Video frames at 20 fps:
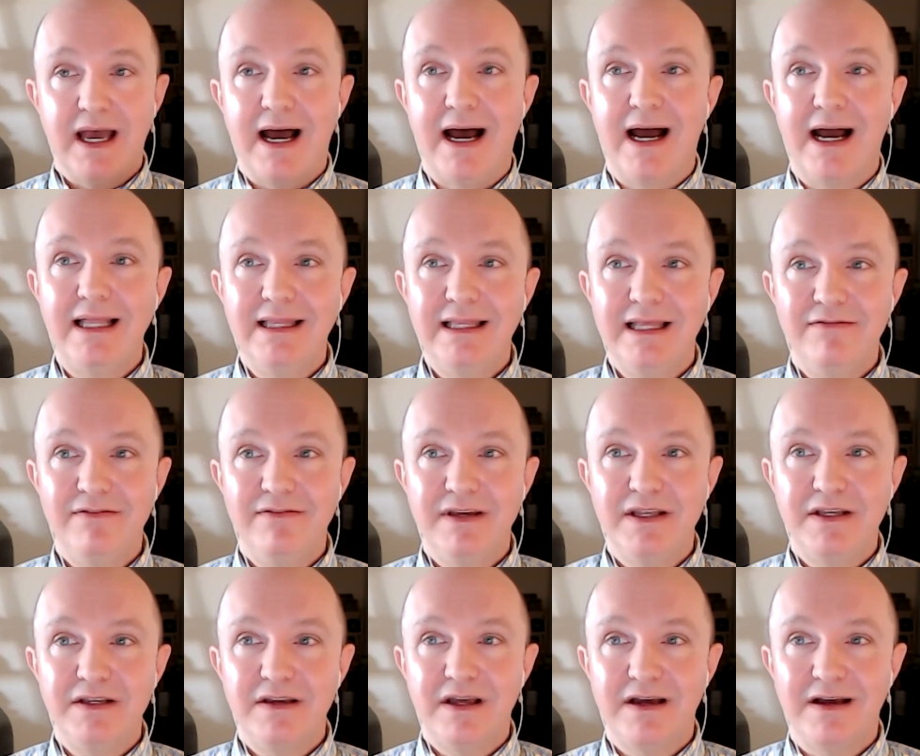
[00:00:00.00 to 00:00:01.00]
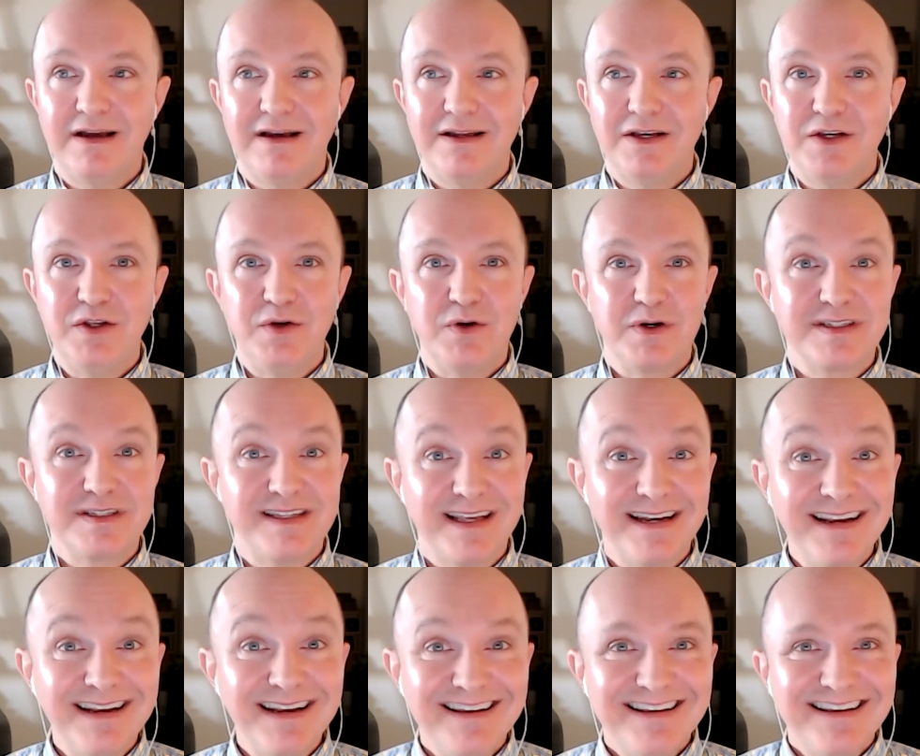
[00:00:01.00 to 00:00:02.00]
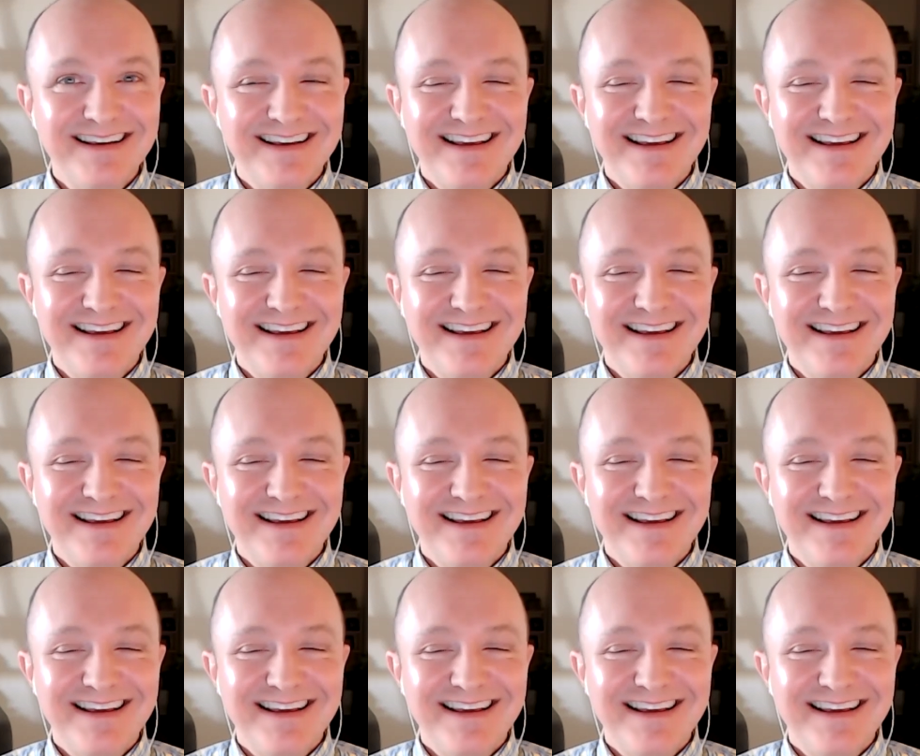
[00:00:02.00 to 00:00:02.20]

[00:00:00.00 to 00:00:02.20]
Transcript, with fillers: I live in uh, New York City